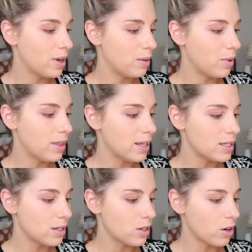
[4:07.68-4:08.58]
go in with
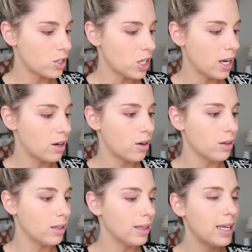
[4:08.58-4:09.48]
this dark shade
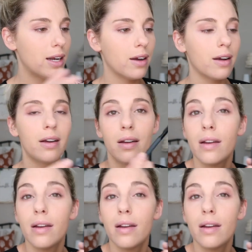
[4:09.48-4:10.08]
called Leader